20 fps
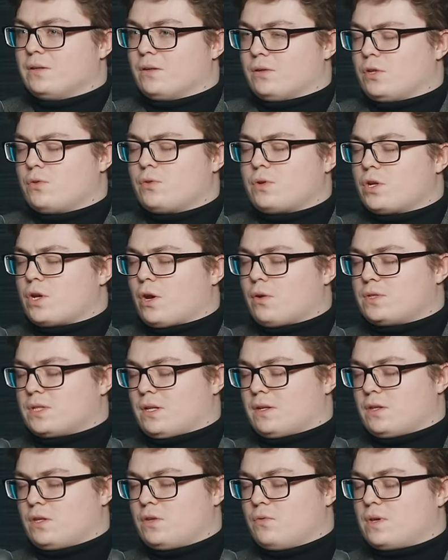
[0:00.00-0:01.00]
you could go to,
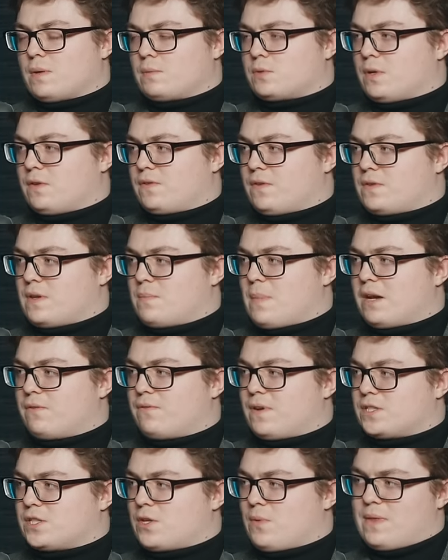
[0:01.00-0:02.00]
like, UKIP 2015
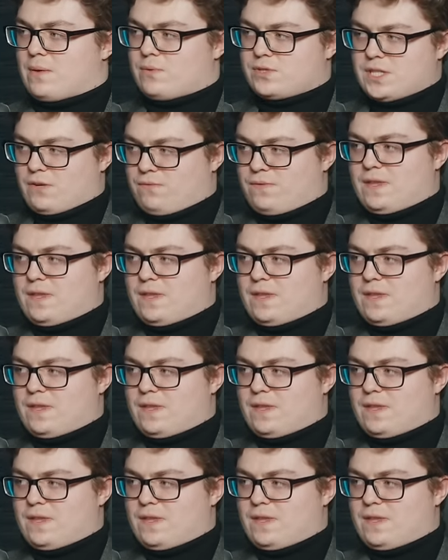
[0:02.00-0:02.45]
manifesto, and there was stuff